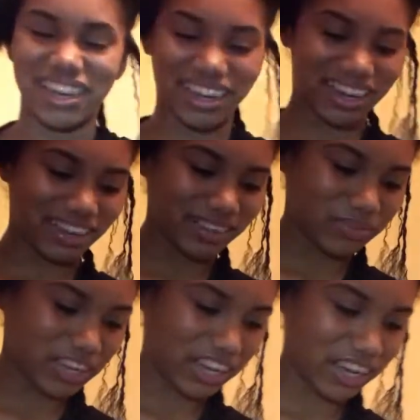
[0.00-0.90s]
I gotta use
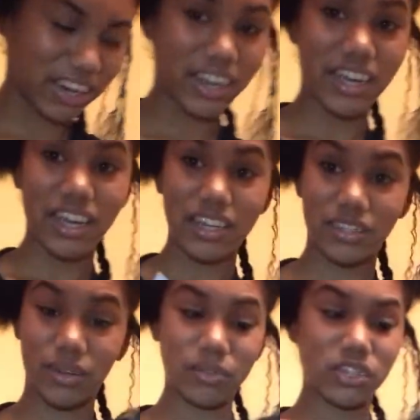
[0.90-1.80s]
my hair.
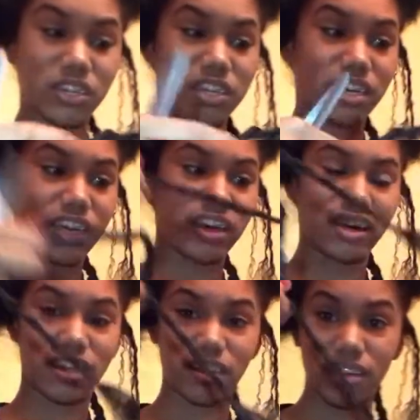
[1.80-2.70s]
So I'm just gonna cut
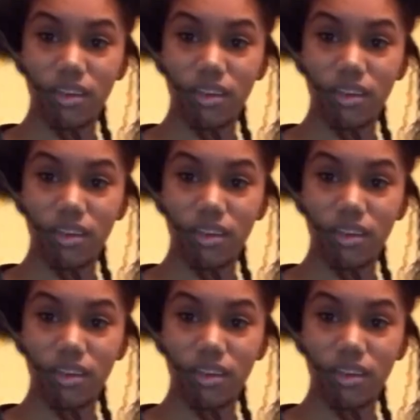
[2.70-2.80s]
it.